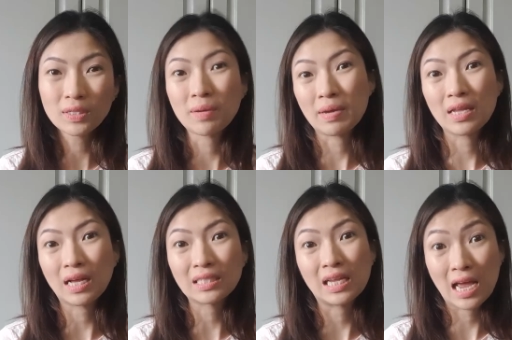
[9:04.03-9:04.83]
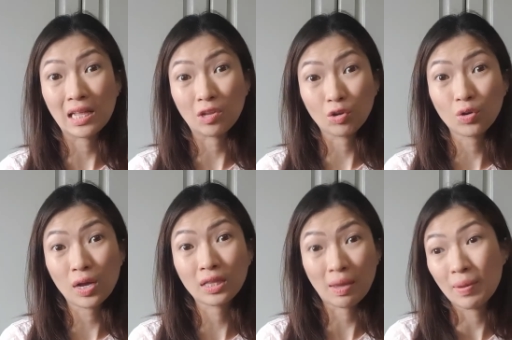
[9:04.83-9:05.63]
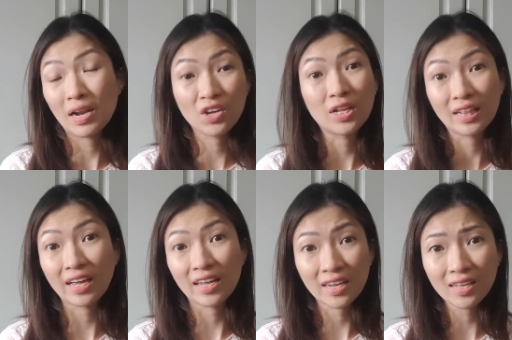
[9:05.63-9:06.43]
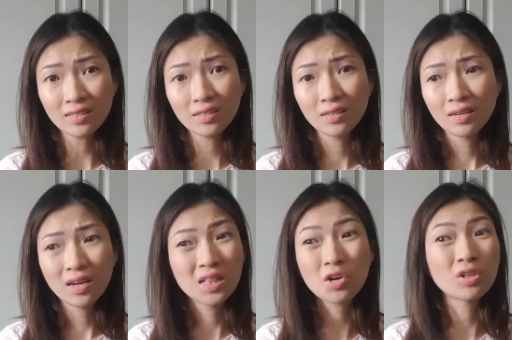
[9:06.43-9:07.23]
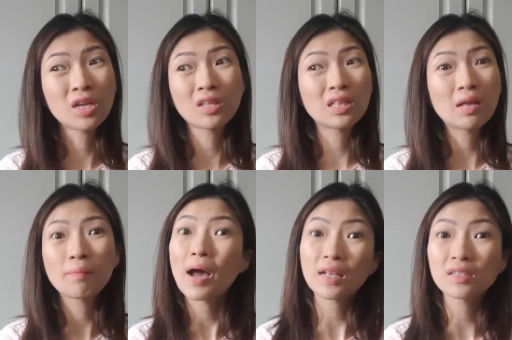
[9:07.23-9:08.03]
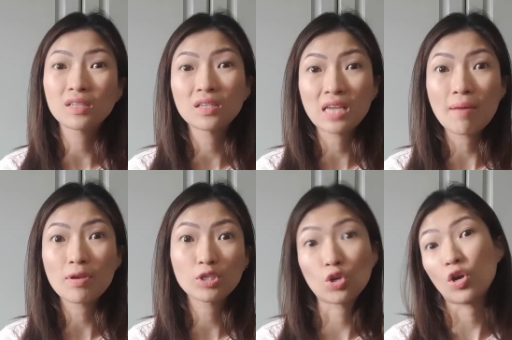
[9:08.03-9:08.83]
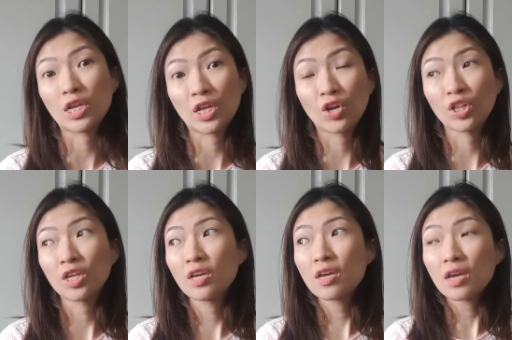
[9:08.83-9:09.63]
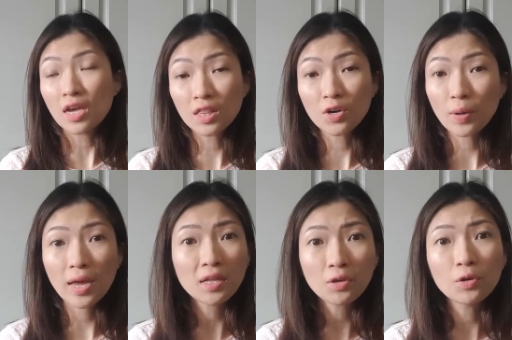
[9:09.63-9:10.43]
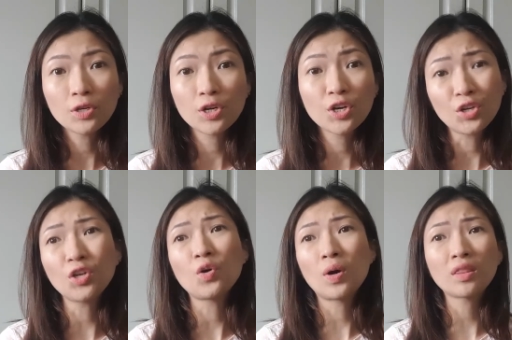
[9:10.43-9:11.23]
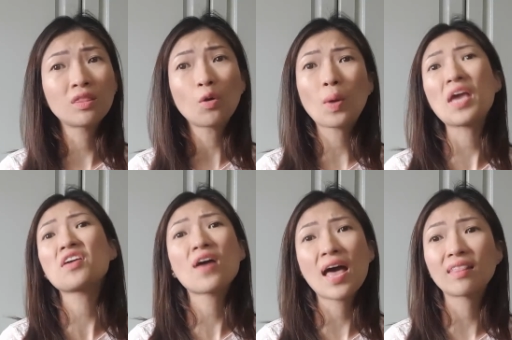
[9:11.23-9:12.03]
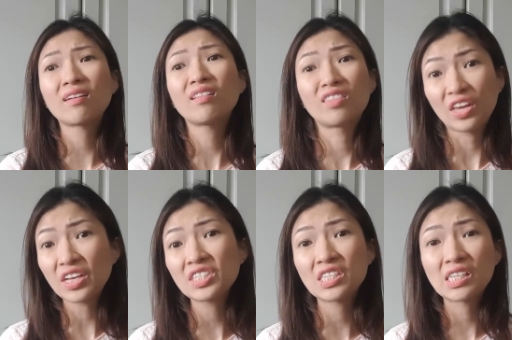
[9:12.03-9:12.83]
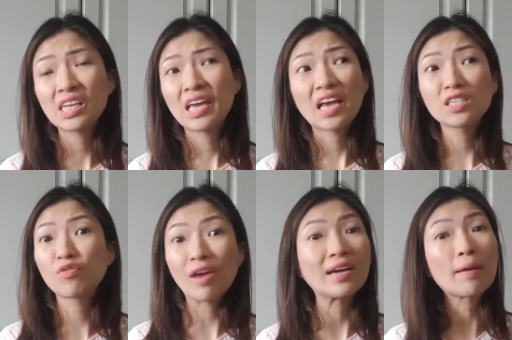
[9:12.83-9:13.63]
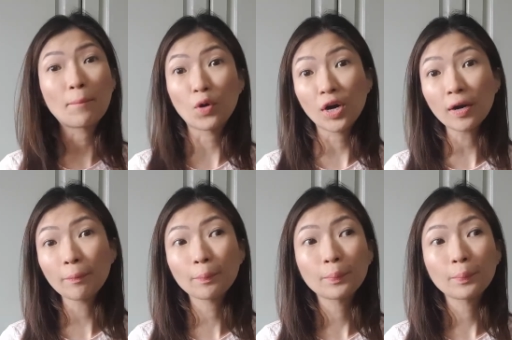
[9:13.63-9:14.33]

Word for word: bang sabihin na kasalanan ko to at kami lang yung naglagay niyan? Hindi ko naintindihan bakit niya sinasabi yung story na yon. Either way, I told her, you know what, the way you handle this is very poor.